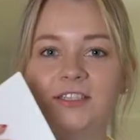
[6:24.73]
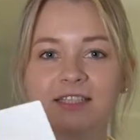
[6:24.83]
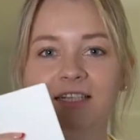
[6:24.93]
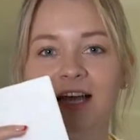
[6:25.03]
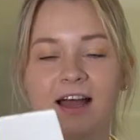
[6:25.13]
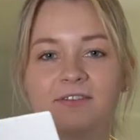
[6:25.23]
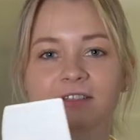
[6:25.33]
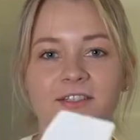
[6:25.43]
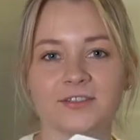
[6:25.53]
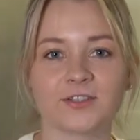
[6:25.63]
did have a
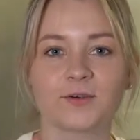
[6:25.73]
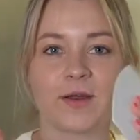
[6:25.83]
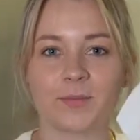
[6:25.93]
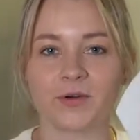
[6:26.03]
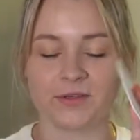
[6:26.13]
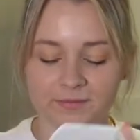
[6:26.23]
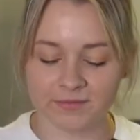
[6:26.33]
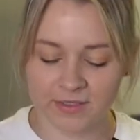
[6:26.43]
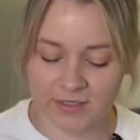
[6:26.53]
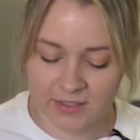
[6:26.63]
little scraper,
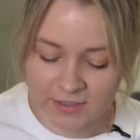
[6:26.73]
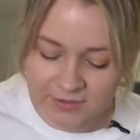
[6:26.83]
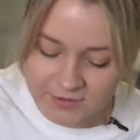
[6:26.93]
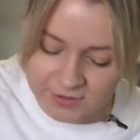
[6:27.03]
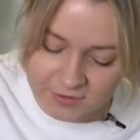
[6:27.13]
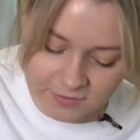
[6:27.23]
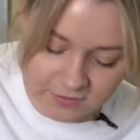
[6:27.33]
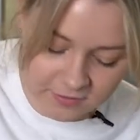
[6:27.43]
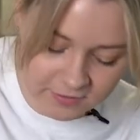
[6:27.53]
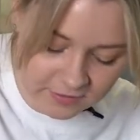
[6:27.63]
so
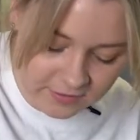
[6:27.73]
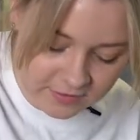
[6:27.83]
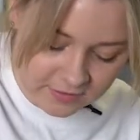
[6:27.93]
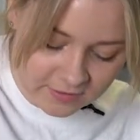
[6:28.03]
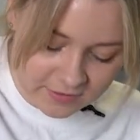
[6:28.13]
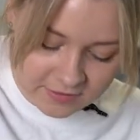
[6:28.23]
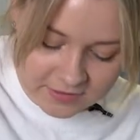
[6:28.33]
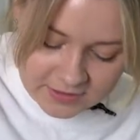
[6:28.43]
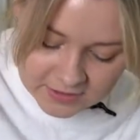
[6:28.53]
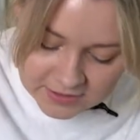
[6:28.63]

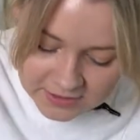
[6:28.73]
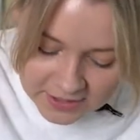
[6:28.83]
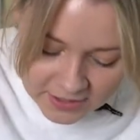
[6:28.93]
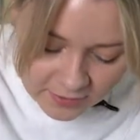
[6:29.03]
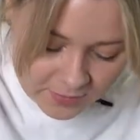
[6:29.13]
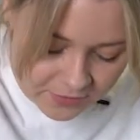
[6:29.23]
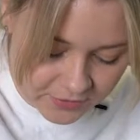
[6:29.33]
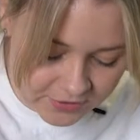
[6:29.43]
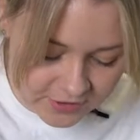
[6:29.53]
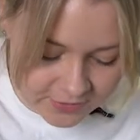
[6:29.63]
this is gonna help
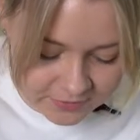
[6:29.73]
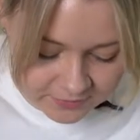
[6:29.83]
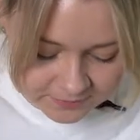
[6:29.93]
our dough.